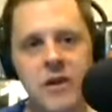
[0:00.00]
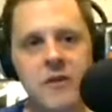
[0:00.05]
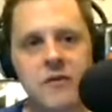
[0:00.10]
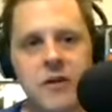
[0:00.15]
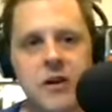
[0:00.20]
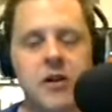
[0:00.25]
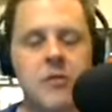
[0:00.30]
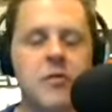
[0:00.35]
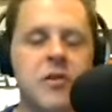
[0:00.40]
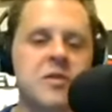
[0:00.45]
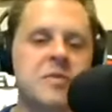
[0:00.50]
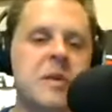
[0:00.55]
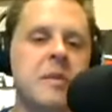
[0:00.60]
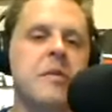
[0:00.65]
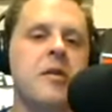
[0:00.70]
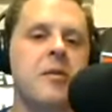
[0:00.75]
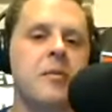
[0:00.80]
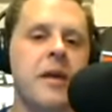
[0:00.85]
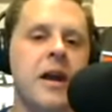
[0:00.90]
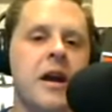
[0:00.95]
They figure
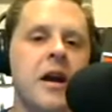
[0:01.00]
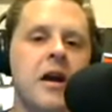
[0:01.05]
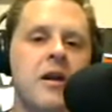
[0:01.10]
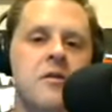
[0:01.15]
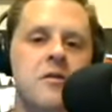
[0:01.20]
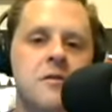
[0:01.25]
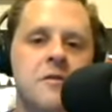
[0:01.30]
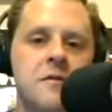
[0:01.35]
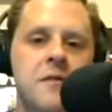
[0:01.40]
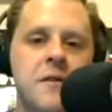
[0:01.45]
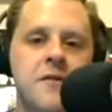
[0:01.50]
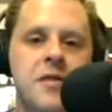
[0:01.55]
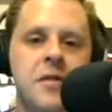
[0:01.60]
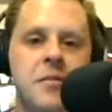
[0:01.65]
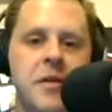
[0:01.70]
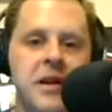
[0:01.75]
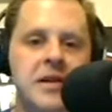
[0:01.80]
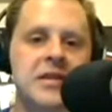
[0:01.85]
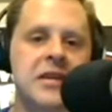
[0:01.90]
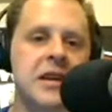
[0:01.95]
most people will pay
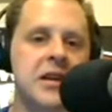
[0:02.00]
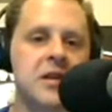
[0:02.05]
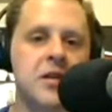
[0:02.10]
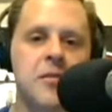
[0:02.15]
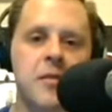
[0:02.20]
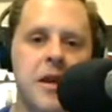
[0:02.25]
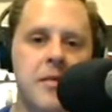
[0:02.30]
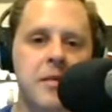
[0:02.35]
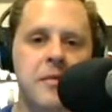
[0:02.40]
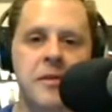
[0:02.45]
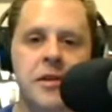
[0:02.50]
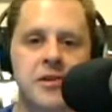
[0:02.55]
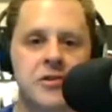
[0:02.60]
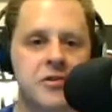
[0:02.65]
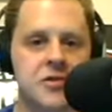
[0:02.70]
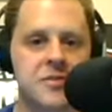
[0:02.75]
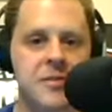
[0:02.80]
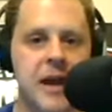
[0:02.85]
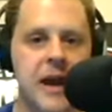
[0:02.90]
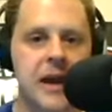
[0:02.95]
150 bucks to get their baby
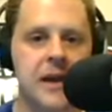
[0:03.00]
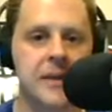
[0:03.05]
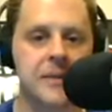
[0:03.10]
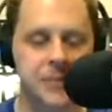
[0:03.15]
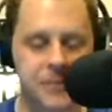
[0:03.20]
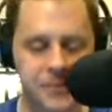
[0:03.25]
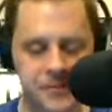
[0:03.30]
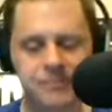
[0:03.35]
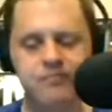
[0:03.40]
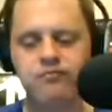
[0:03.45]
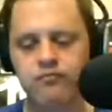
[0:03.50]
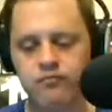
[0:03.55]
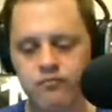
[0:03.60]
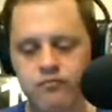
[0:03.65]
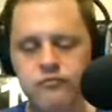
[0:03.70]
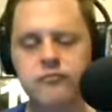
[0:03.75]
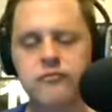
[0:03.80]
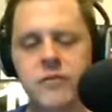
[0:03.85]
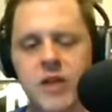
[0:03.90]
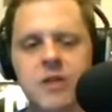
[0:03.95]
pictures back.
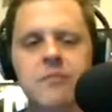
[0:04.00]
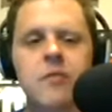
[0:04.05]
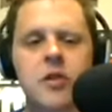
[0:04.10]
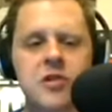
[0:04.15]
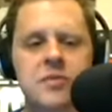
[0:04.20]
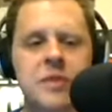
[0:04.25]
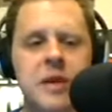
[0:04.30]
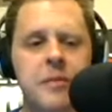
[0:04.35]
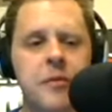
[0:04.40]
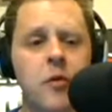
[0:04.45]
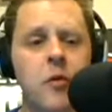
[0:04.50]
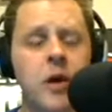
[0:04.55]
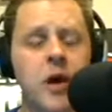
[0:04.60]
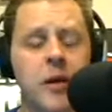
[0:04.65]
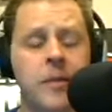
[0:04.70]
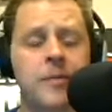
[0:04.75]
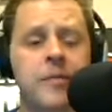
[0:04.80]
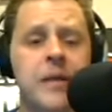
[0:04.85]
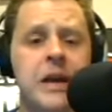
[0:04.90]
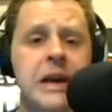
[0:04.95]
Most
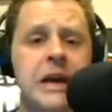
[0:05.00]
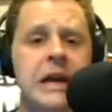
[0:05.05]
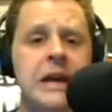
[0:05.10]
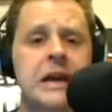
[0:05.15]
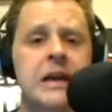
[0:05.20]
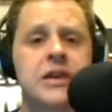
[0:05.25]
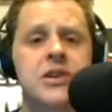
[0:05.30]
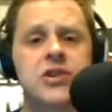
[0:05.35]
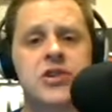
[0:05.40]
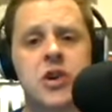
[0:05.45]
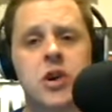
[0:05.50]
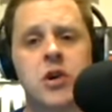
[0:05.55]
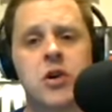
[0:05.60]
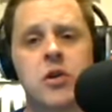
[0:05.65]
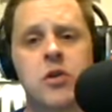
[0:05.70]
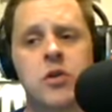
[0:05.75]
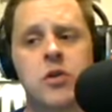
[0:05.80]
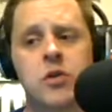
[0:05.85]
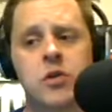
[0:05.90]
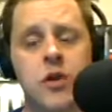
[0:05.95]
people will.
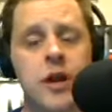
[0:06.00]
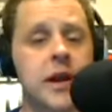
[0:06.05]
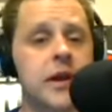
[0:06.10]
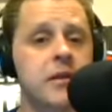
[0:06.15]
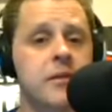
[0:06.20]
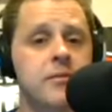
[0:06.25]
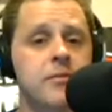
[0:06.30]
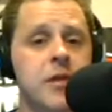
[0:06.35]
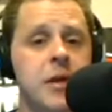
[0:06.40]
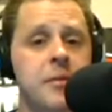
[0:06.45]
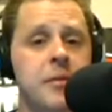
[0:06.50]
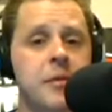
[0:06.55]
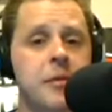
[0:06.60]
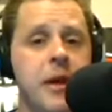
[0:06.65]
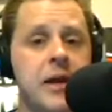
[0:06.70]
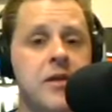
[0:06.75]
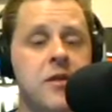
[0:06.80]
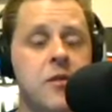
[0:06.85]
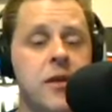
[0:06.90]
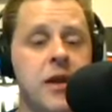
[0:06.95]
So great,
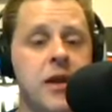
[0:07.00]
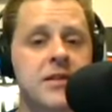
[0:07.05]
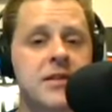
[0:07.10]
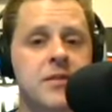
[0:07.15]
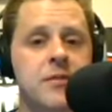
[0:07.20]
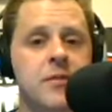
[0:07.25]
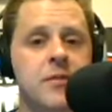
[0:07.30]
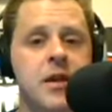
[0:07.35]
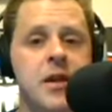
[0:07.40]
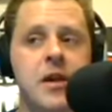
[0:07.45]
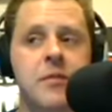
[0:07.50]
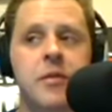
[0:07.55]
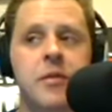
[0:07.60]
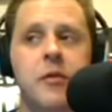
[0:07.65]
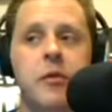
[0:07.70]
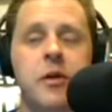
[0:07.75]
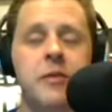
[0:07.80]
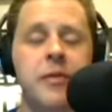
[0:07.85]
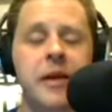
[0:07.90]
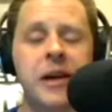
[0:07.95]
people paid the ransom.
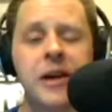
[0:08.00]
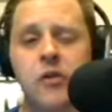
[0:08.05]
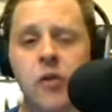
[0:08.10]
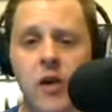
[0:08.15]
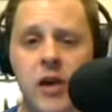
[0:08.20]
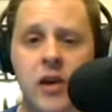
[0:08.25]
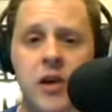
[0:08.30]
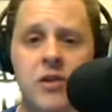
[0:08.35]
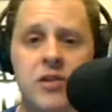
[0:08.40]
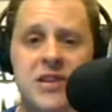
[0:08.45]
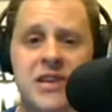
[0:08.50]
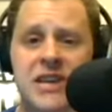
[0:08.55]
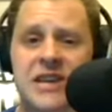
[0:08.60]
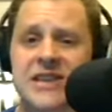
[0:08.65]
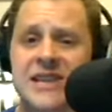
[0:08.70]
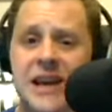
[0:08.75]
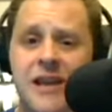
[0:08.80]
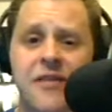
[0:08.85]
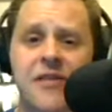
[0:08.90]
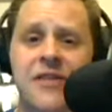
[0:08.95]
But when Bitcoin
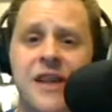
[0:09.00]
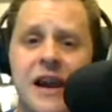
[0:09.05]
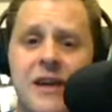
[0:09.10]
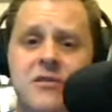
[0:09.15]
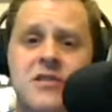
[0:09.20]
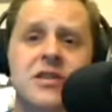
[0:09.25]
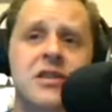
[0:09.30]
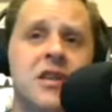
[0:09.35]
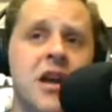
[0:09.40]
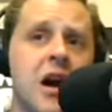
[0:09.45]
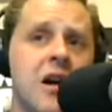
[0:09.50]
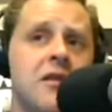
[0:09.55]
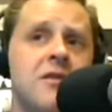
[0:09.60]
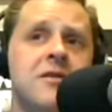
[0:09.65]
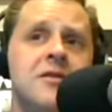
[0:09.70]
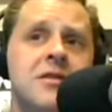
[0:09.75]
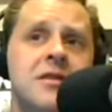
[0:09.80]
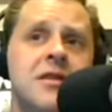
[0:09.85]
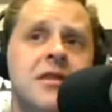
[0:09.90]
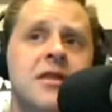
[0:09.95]
goes to $10,000,
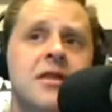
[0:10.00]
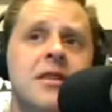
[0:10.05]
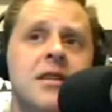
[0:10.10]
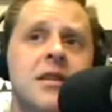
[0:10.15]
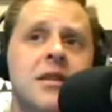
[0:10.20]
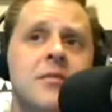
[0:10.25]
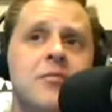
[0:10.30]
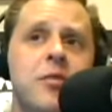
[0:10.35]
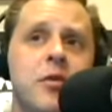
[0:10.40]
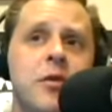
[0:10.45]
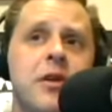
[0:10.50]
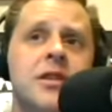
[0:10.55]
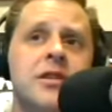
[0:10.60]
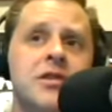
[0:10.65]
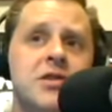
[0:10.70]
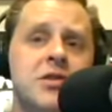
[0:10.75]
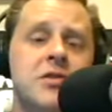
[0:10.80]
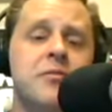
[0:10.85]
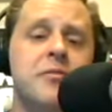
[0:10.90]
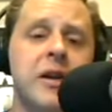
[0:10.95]

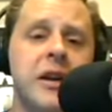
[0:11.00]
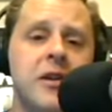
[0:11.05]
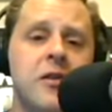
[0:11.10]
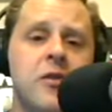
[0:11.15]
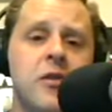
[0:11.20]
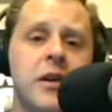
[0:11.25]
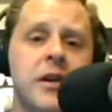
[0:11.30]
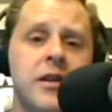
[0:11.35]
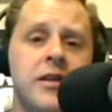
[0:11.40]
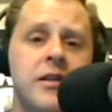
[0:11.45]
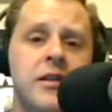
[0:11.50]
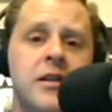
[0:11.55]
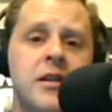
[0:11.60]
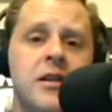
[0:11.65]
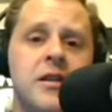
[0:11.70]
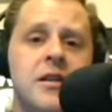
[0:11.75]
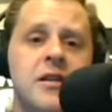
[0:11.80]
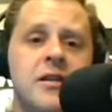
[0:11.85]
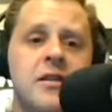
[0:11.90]
0.2 Bitcoin